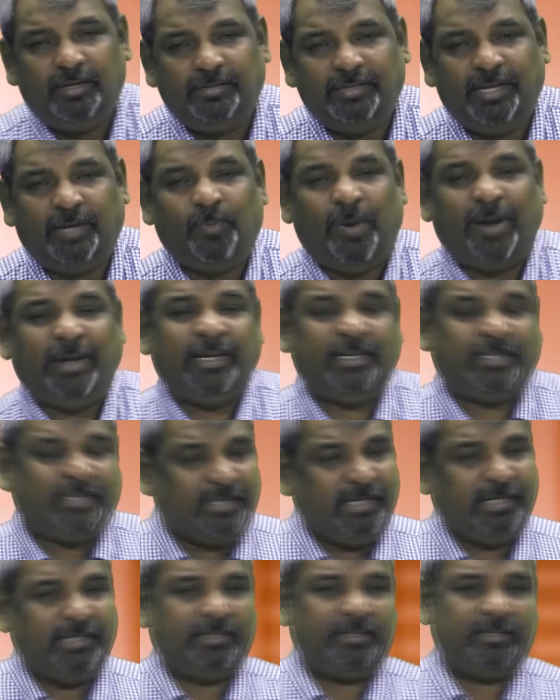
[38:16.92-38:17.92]
that one
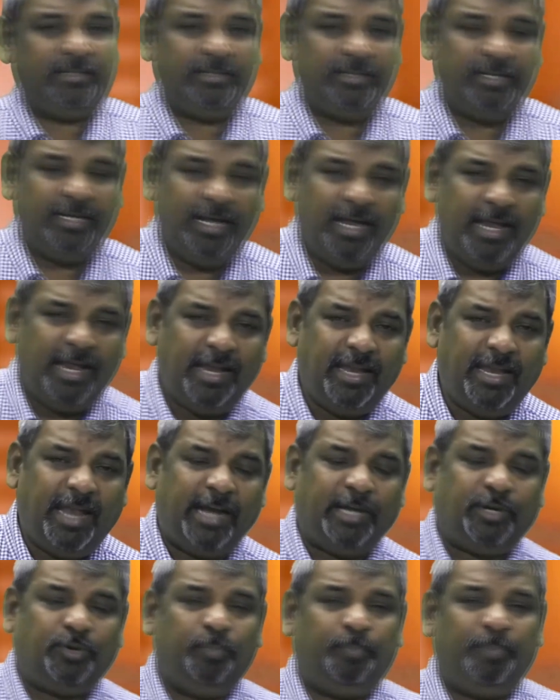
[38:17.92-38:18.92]
incident
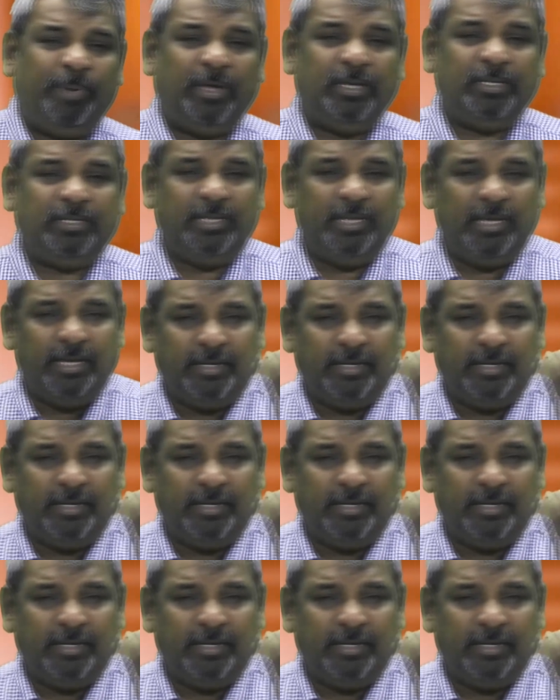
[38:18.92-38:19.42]
led to